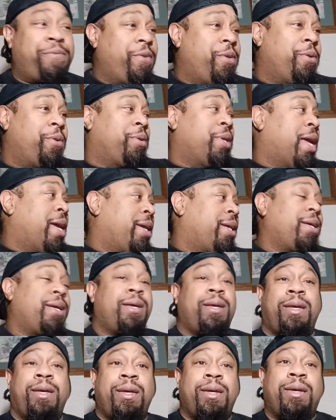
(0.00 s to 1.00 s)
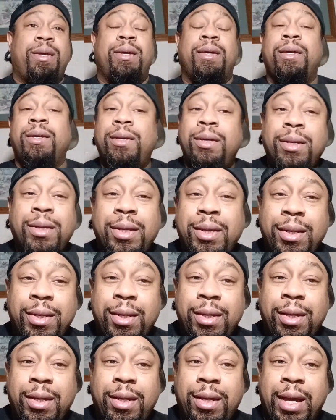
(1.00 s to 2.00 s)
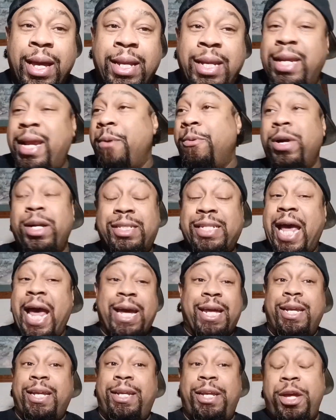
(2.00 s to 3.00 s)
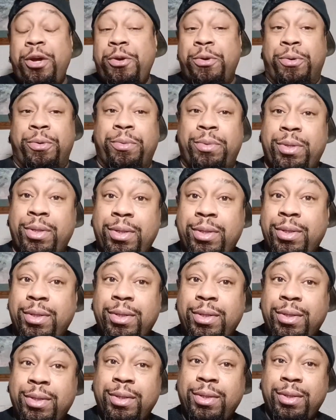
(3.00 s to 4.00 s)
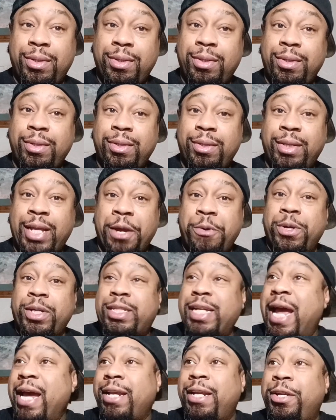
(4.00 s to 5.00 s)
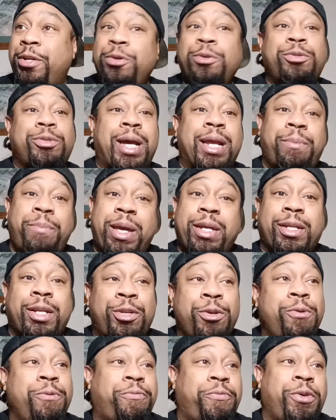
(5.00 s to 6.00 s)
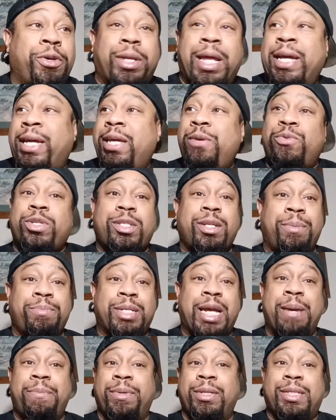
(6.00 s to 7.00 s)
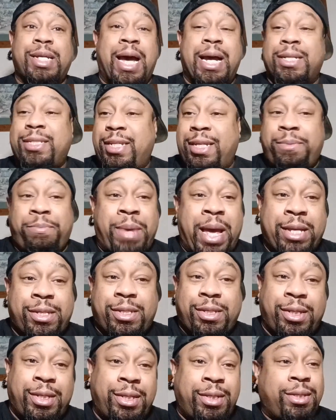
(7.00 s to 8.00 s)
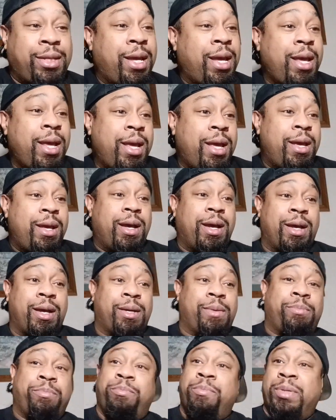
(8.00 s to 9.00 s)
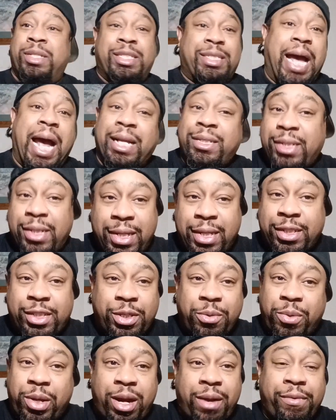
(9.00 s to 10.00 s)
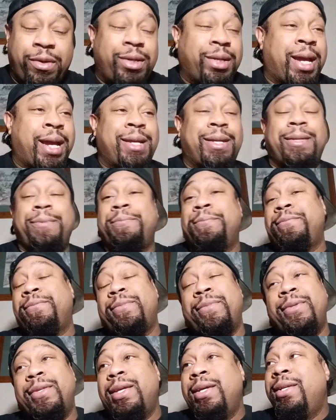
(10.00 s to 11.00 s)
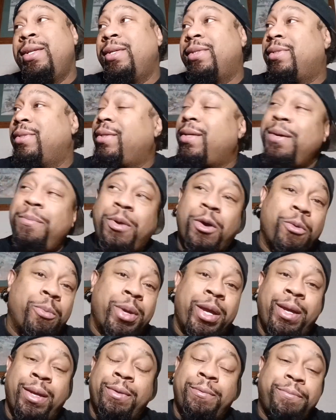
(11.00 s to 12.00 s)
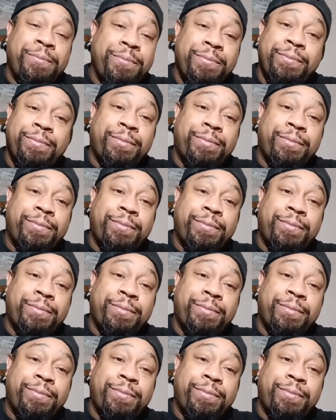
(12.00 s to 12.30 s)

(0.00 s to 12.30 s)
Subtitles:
Phil, like, and then they were attacking the dude. They were attacking the dude, trying to make the dude feel like he was some type of toxic, masculine, misogynist or whatever. Like, listen, come on, man.